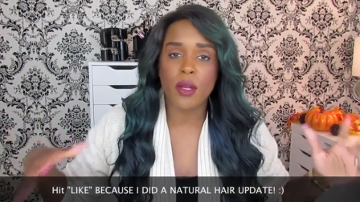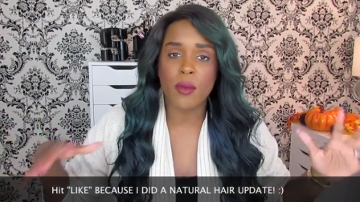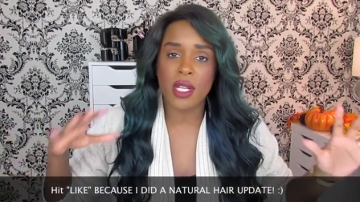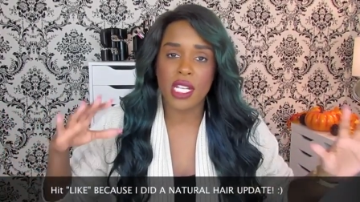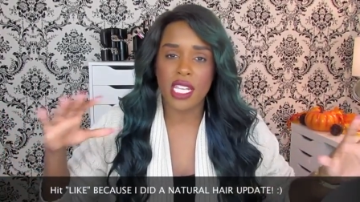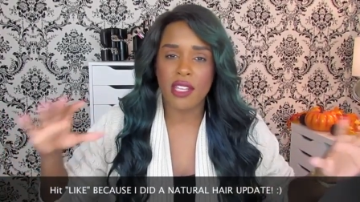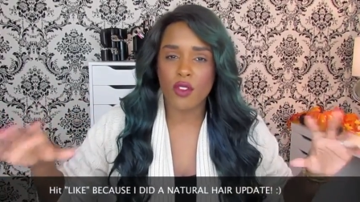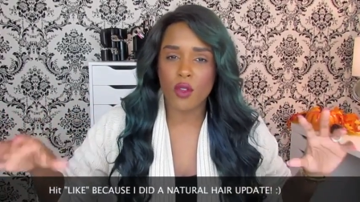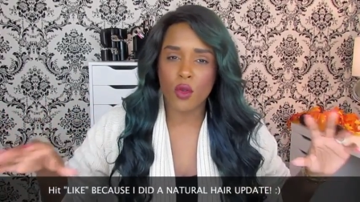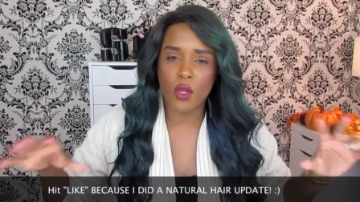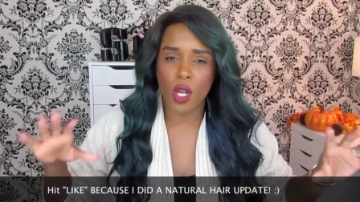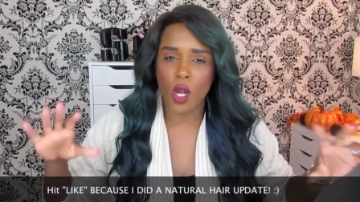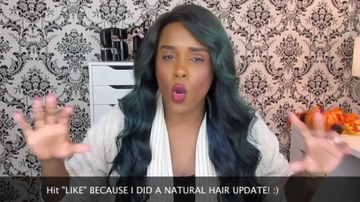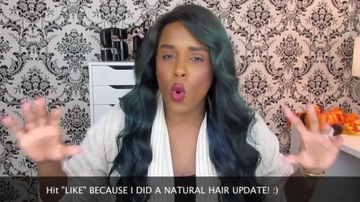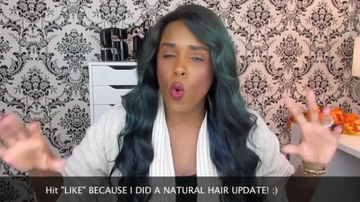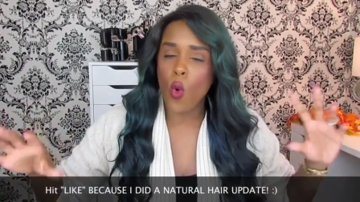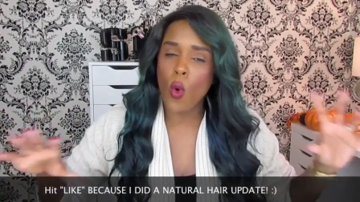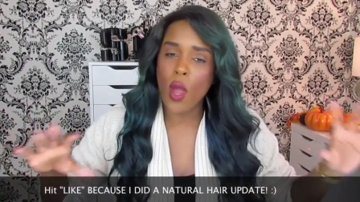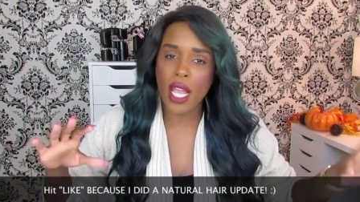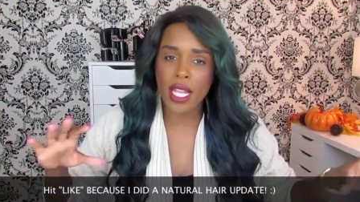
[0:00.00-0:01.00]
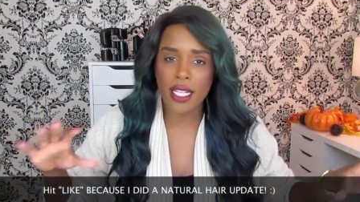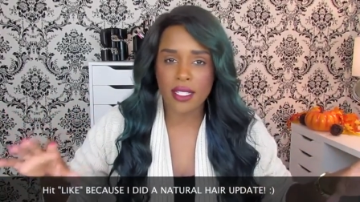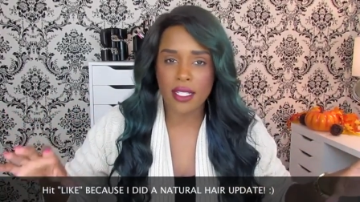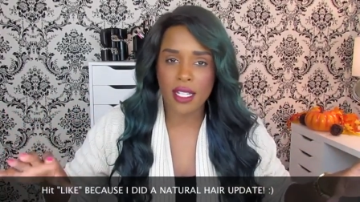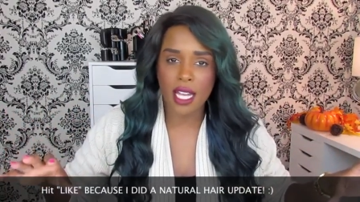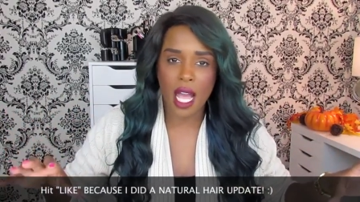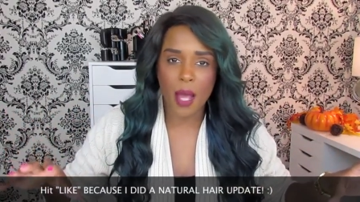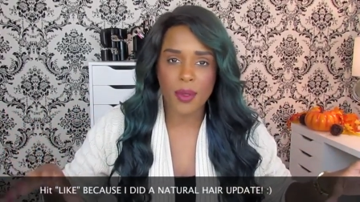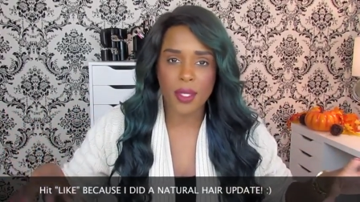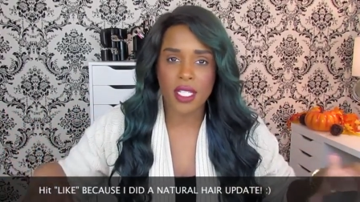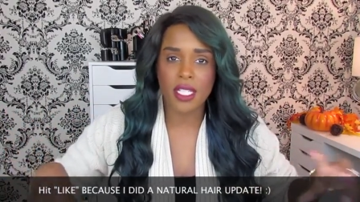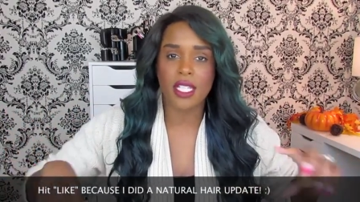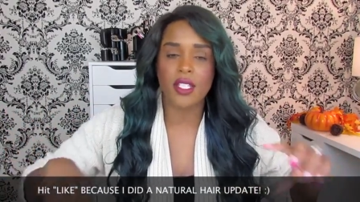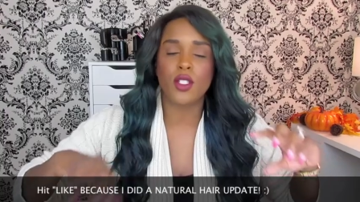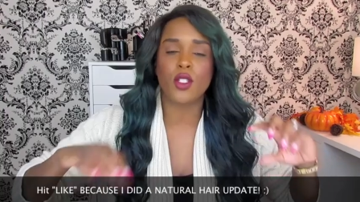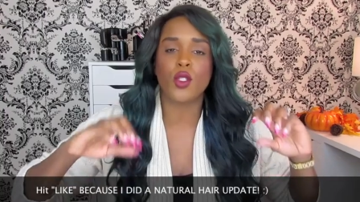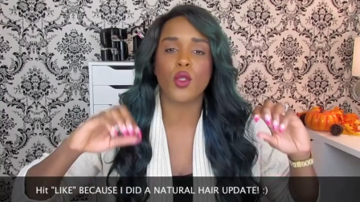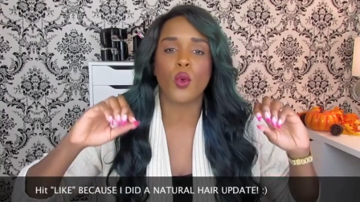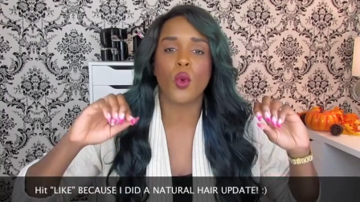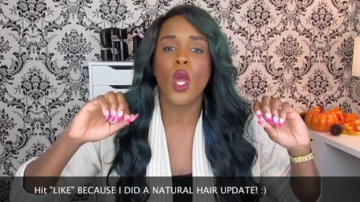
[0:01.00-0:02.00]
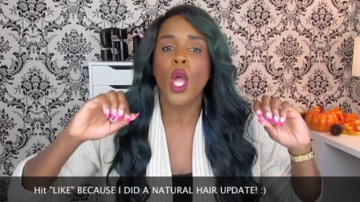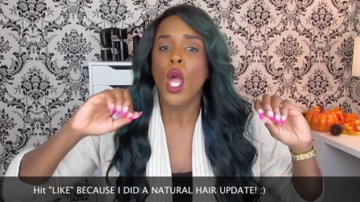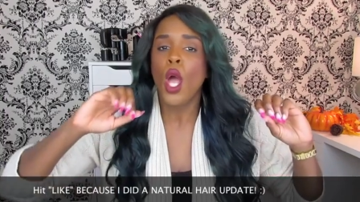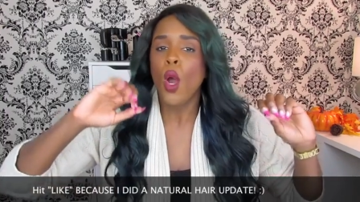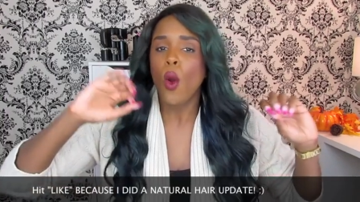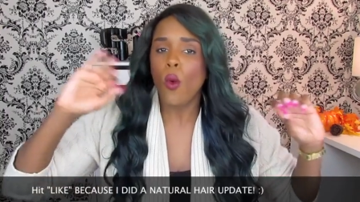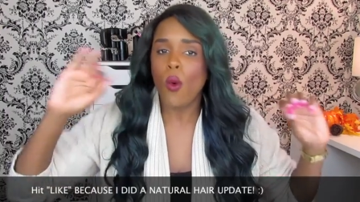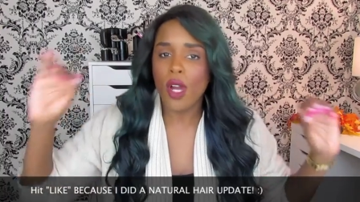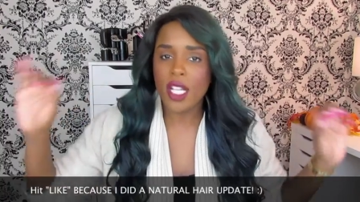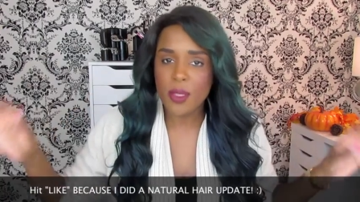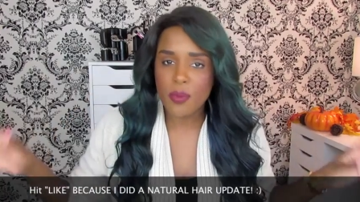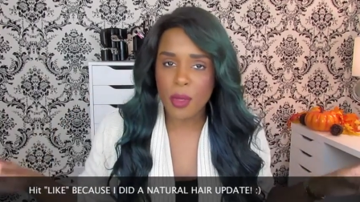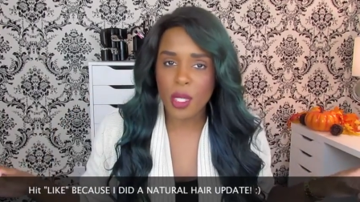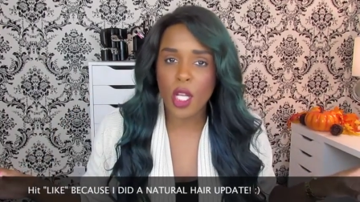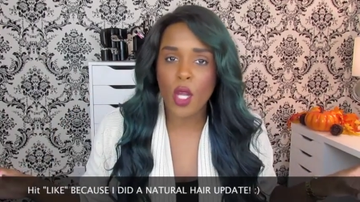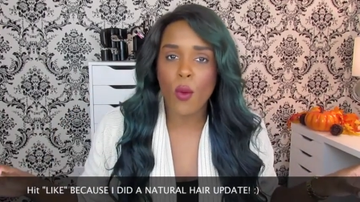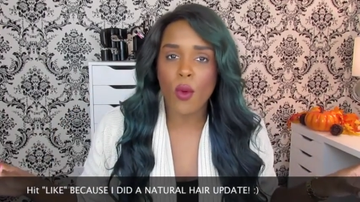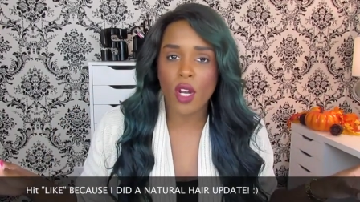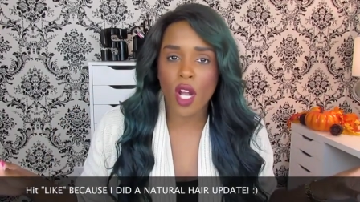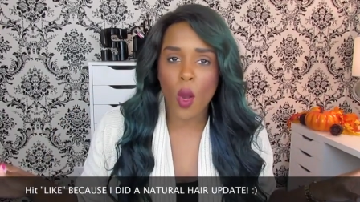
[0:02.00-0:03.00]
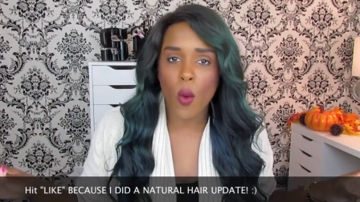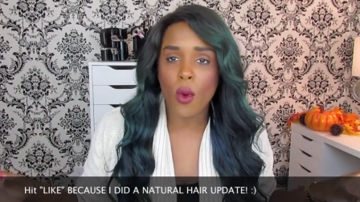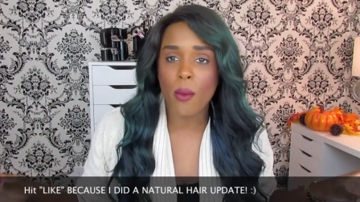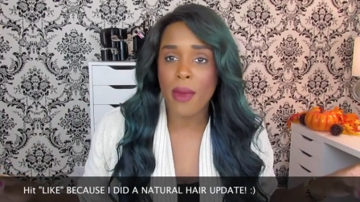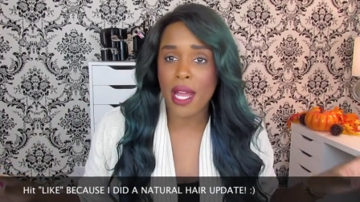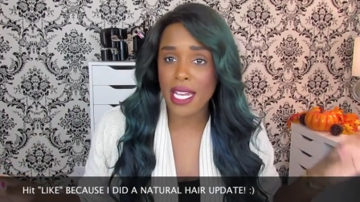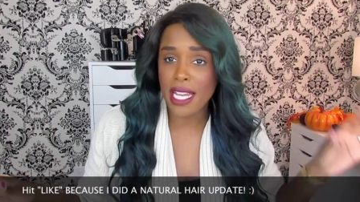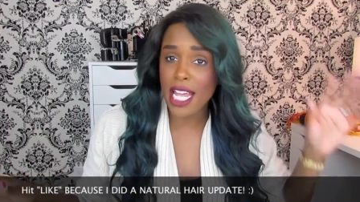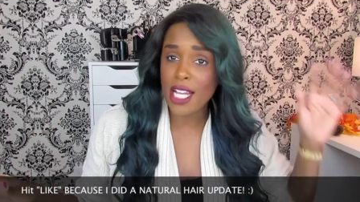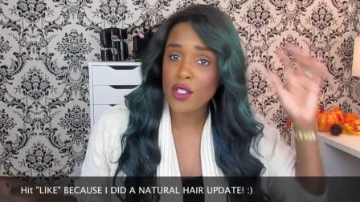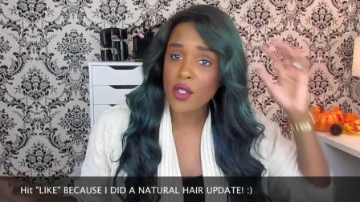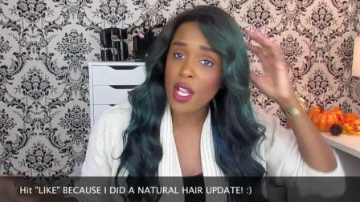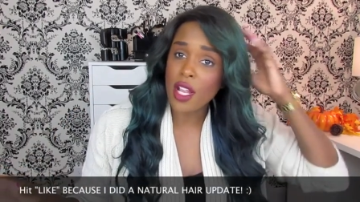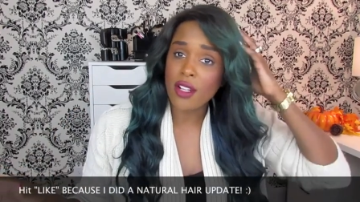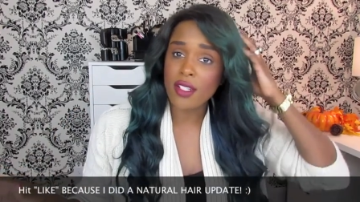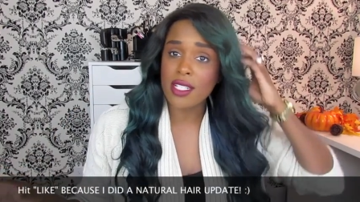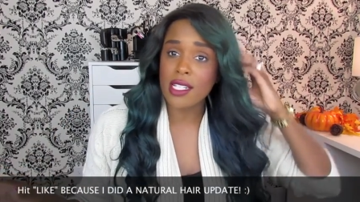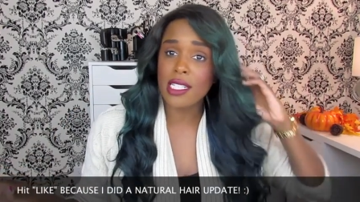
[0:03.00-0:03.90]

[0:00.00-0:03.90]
let me give you a quick synopsis as to what's been going on with my natural hair.